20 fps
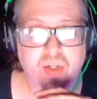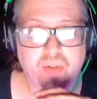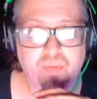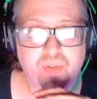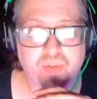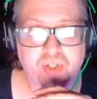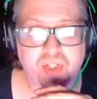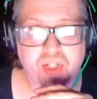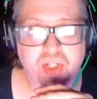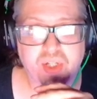
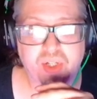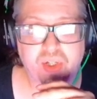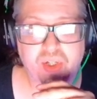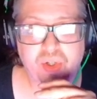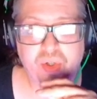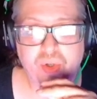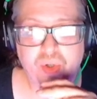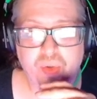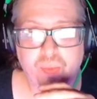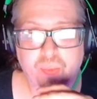Fix an
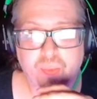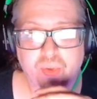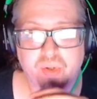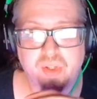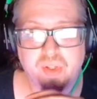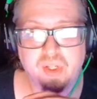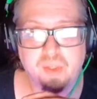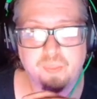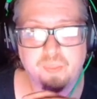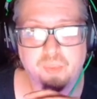issue where
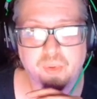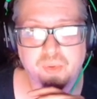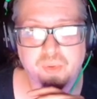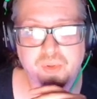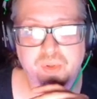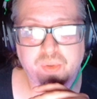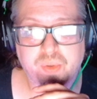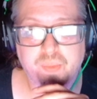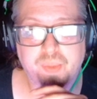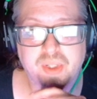the
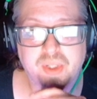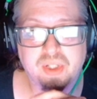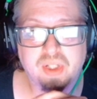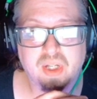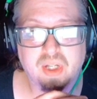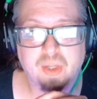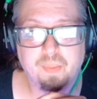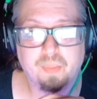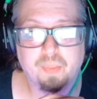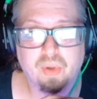personal best
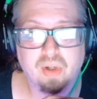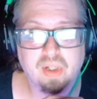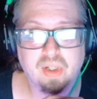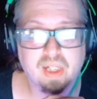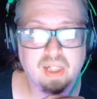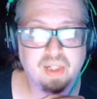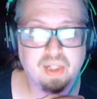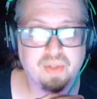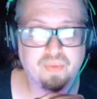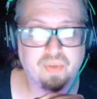time
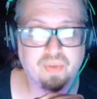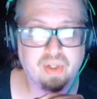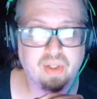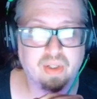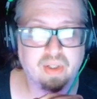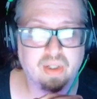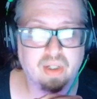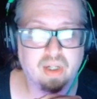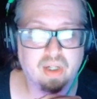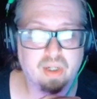broadcast for
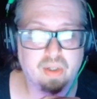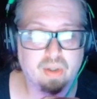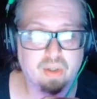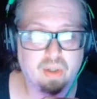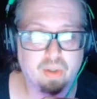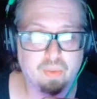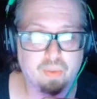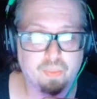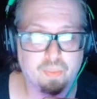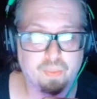killing
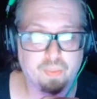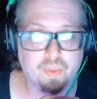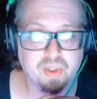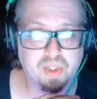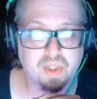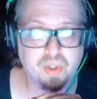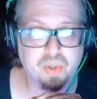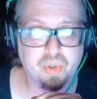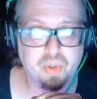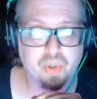Hyakotl
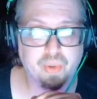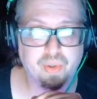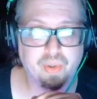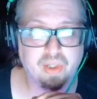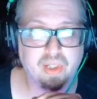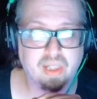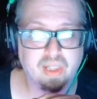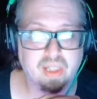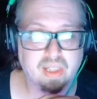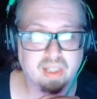wasn't showing
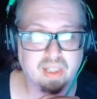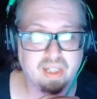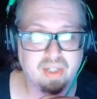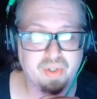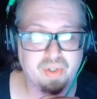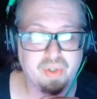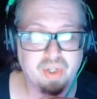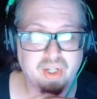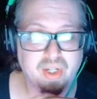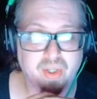in the clan
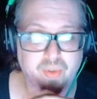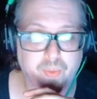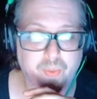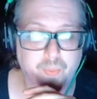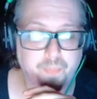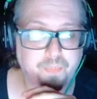channel,